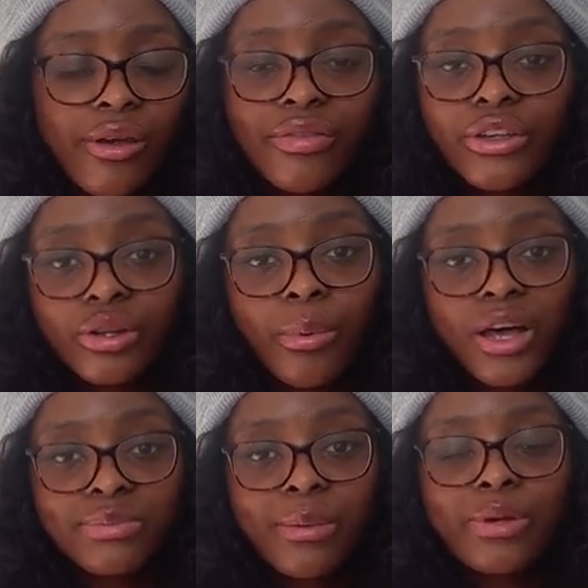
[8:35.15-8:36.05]
If they did
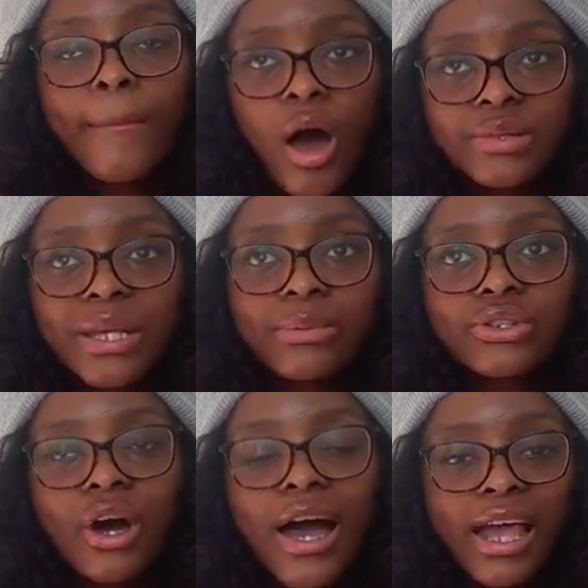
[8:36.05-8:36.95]
past
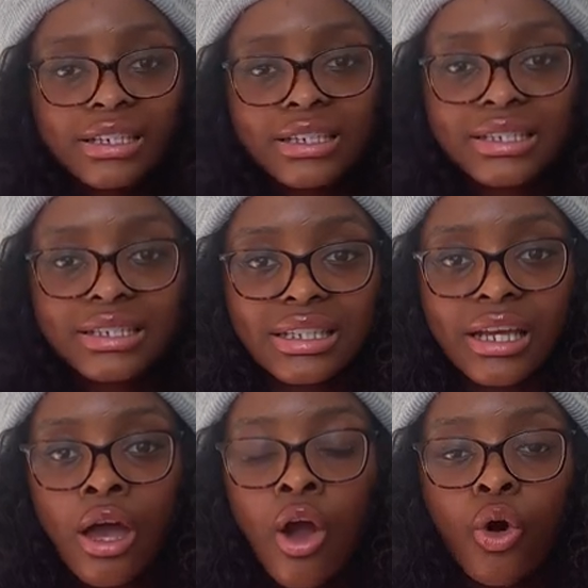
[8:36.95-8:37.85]
papers are
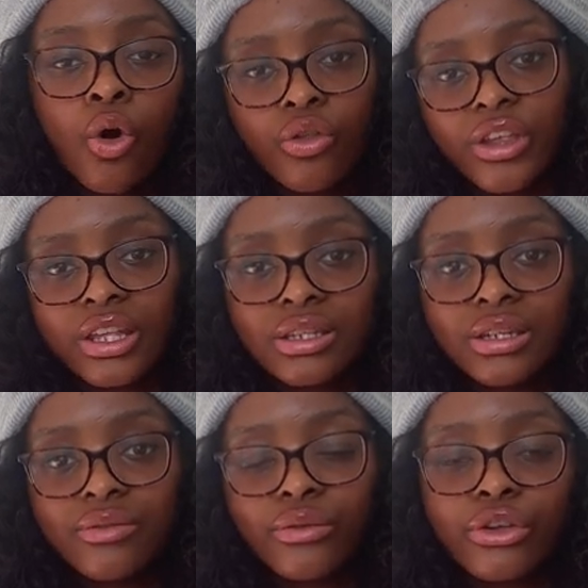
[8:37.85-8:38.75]
endlessly on the
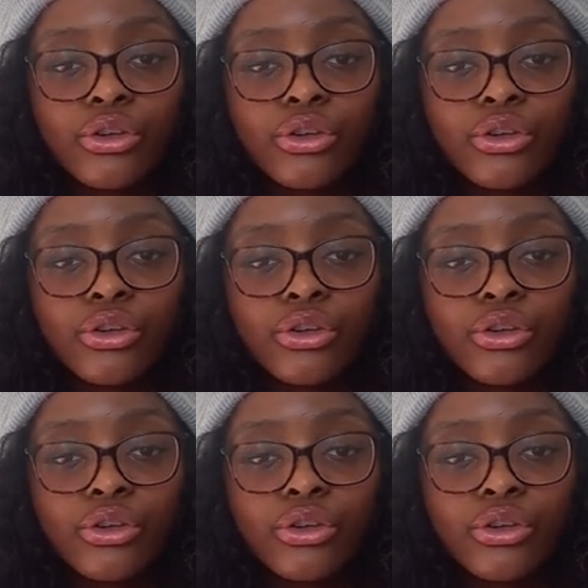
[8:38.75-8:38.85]
internet for you,